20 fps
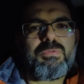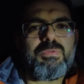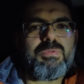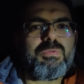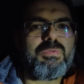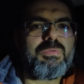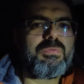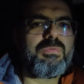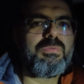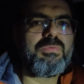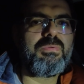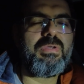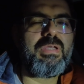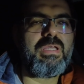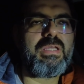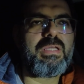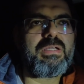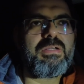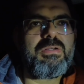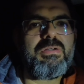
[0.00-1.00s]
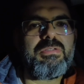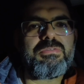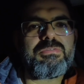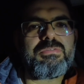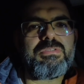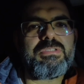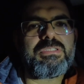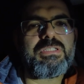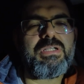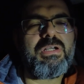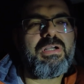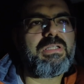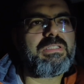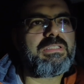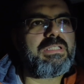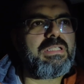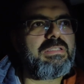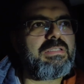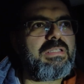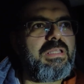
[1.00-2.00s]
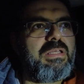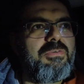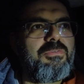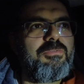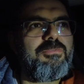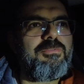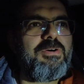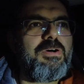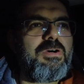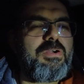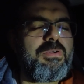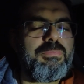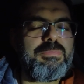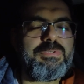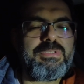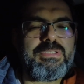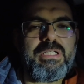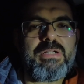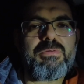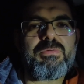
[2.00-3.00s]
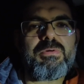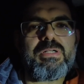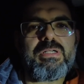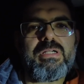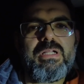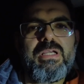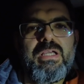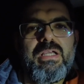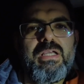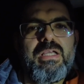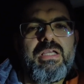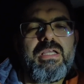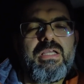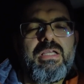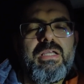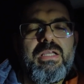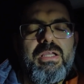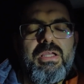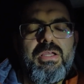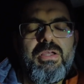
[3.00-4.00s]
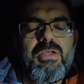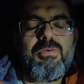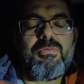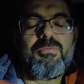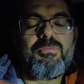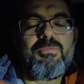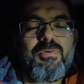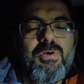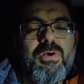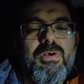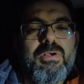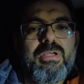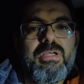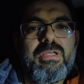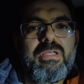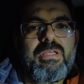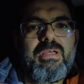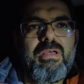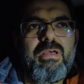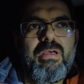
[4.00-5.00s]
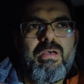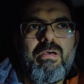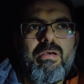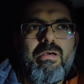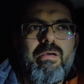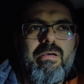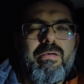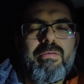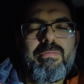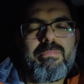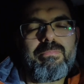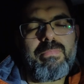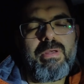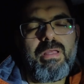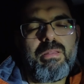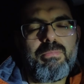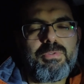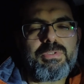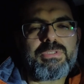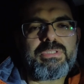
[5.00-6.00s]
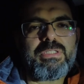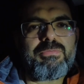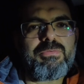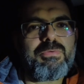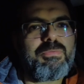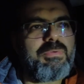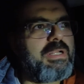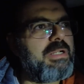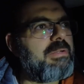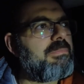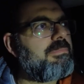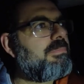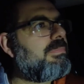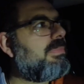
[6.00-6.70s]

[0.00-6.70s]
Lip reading: to countryside and the farms, there were fog almost everywhere.